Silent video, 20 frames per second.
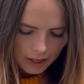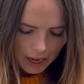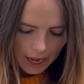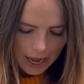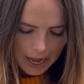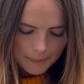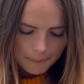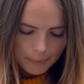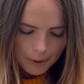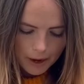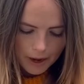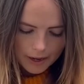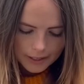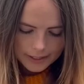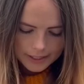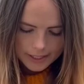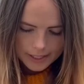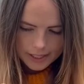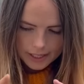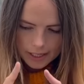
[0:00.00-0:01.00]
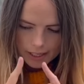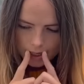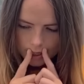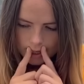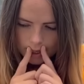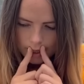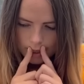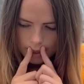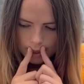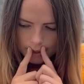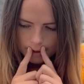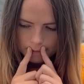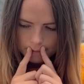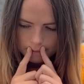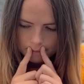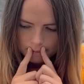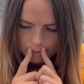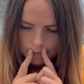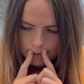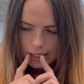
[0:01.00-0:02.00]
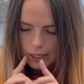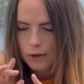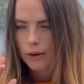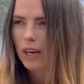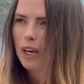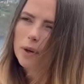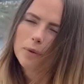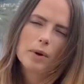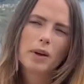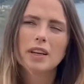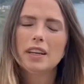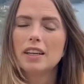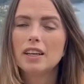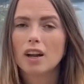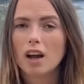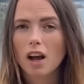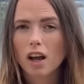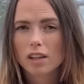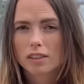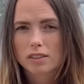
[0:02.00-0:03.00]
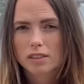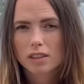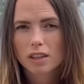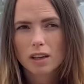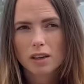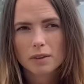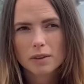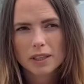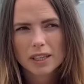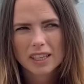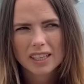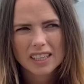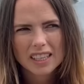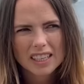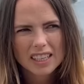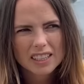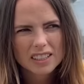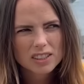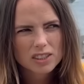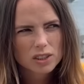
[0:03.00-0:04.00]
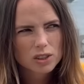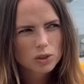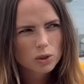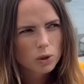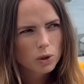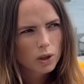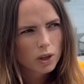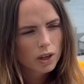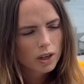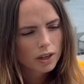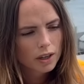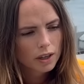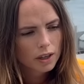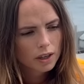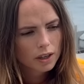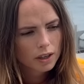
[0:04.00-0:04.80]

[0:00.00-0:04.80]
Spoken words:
I bought the green one in Oslo in a knitting store.